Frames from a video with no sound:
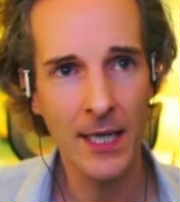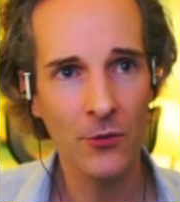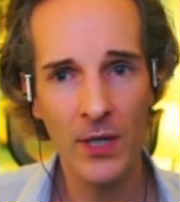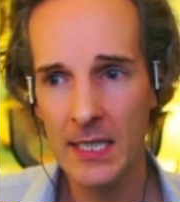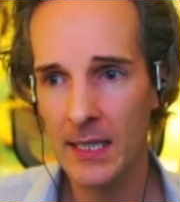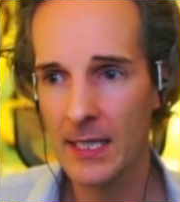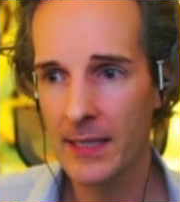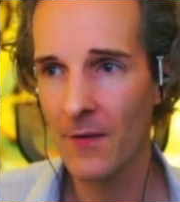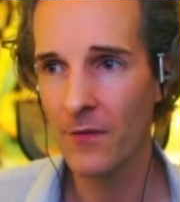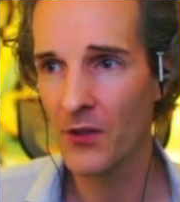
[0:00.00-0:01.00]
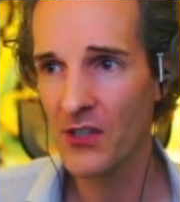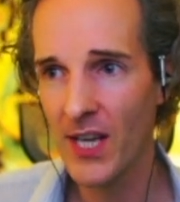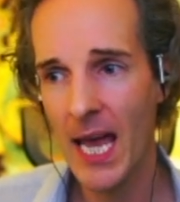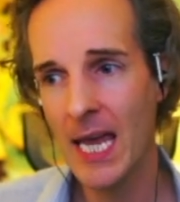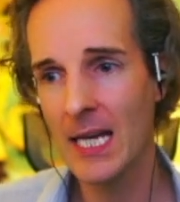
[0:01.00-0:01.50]
risk is therefore,
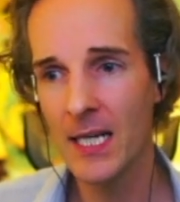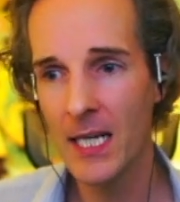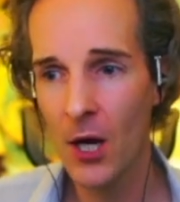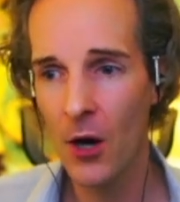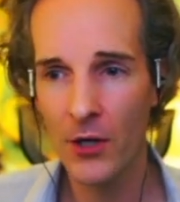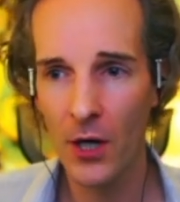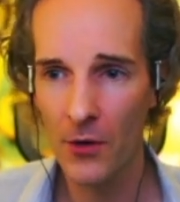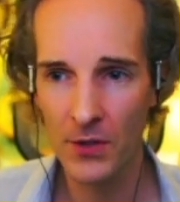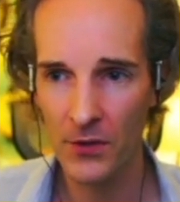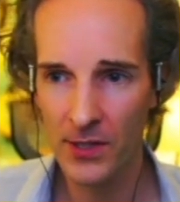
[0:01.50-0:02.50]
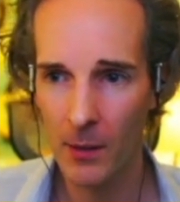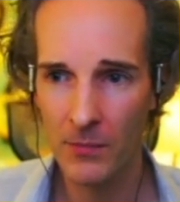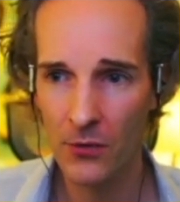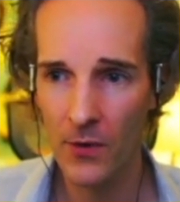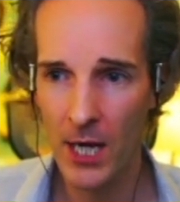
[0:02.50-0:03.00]
say NIO goes for some
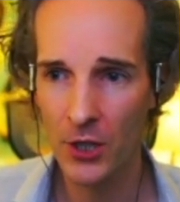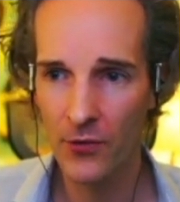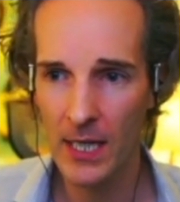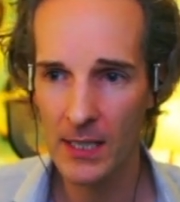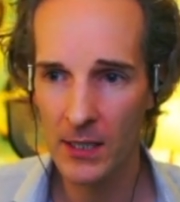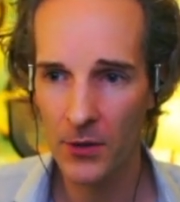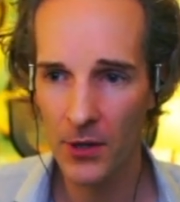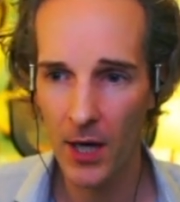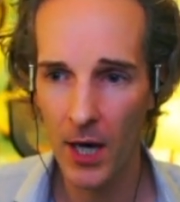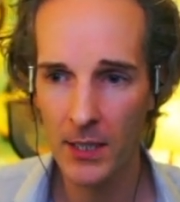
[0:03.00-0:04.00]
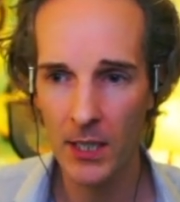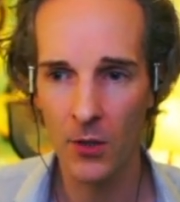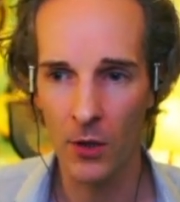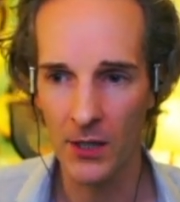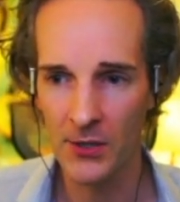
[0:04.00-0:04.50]
strange reason to
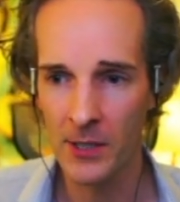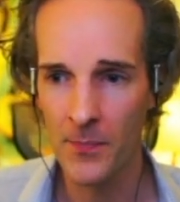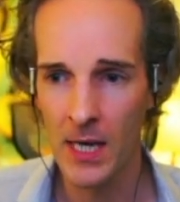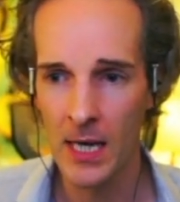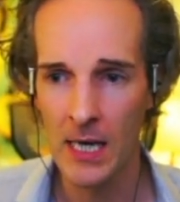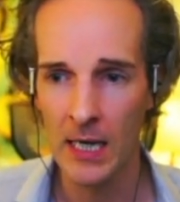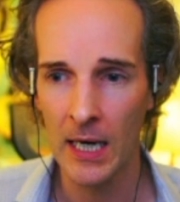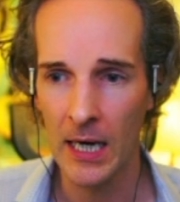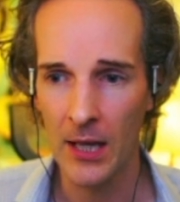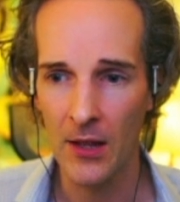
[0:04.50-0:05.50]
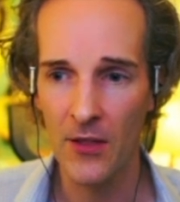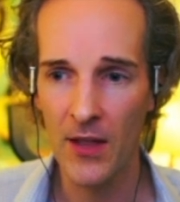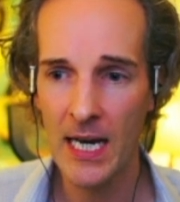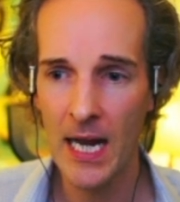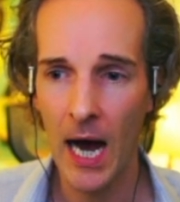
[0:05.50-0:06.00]
$30,
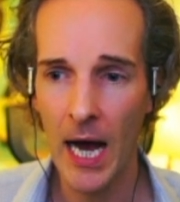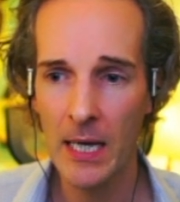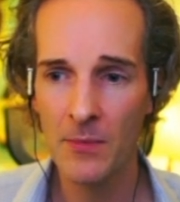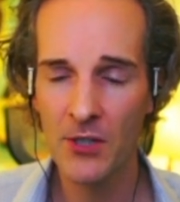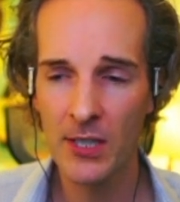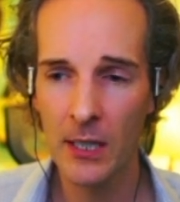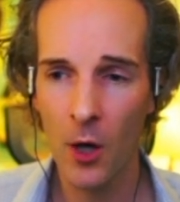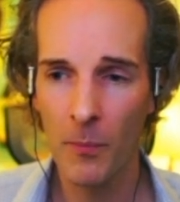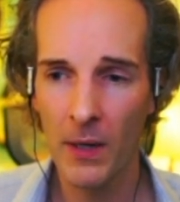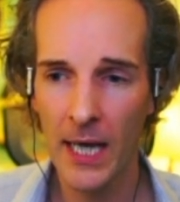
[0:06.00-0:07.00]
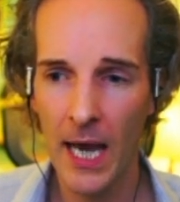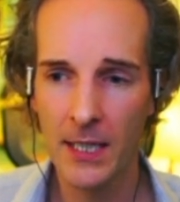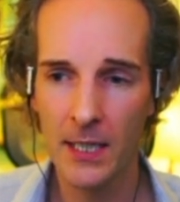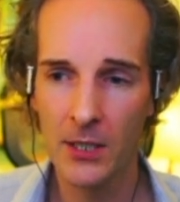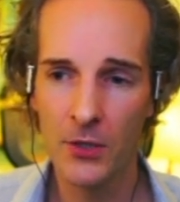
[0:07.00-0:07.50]
then I am still
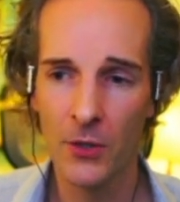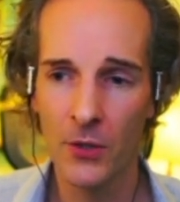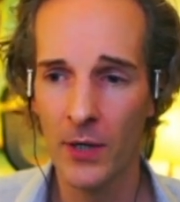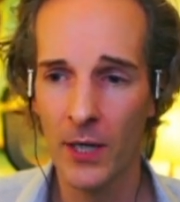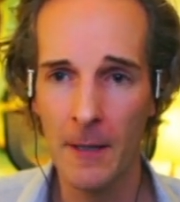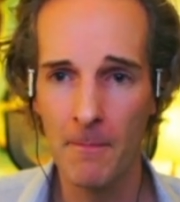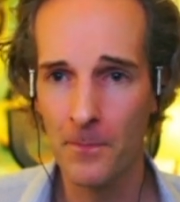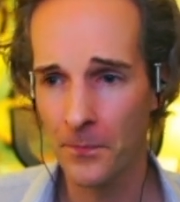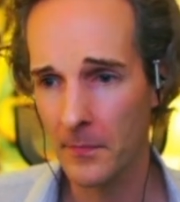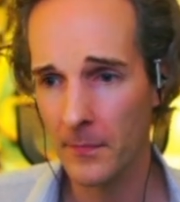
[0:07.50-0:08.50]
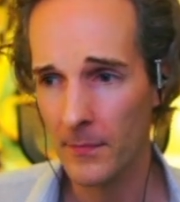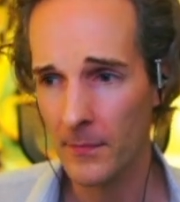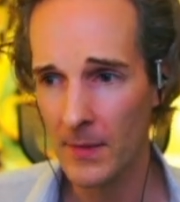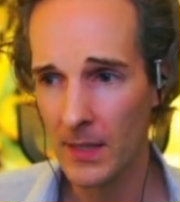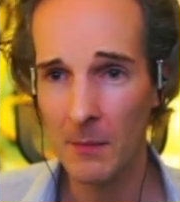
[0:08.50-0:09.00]
obligated to...
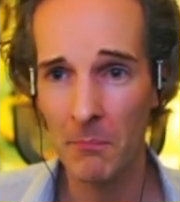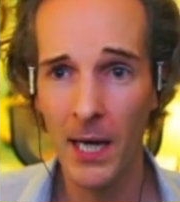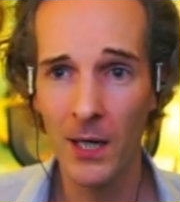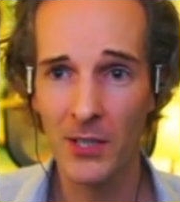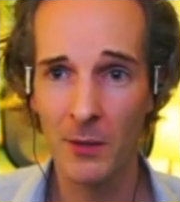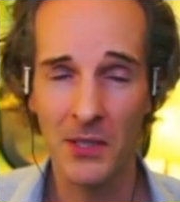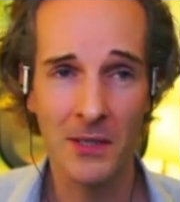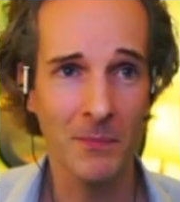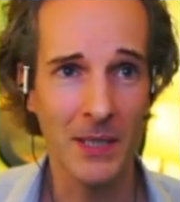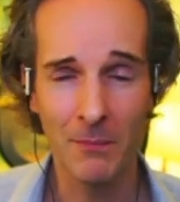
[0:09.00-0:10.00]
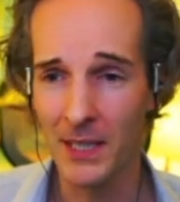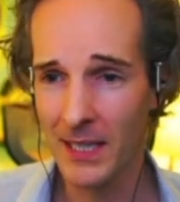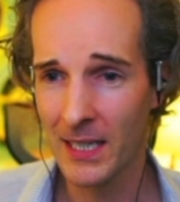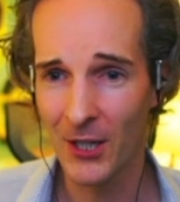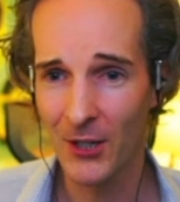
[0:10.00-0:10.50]
a pen looks a
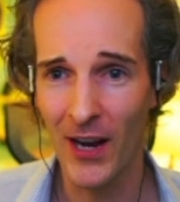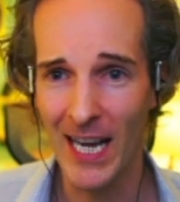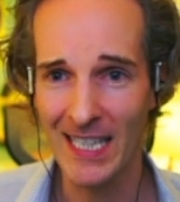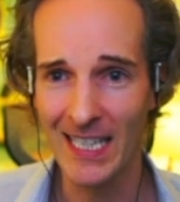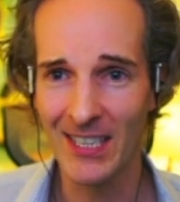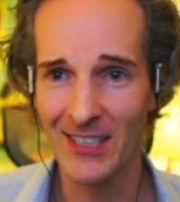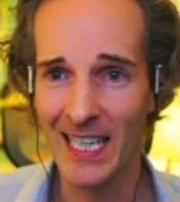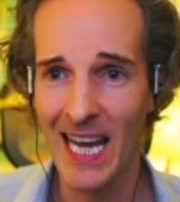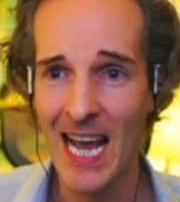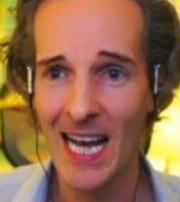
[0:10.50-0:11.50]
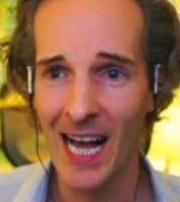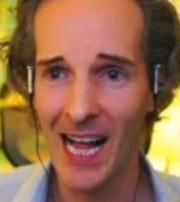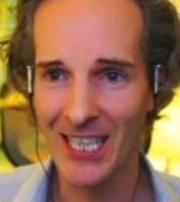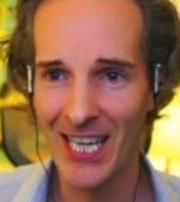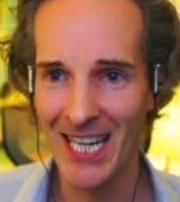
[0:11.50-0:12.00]
bit crazy, doesn't it? I'll
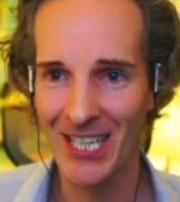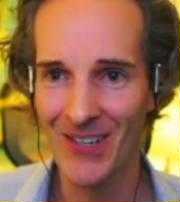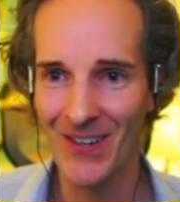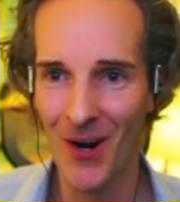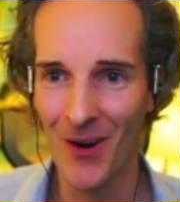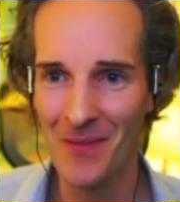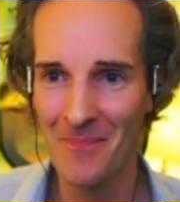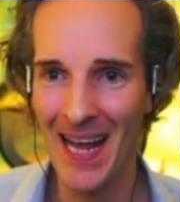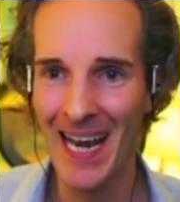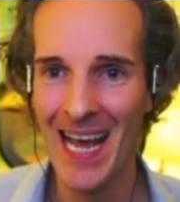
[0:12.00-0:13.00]
change to a normal pen.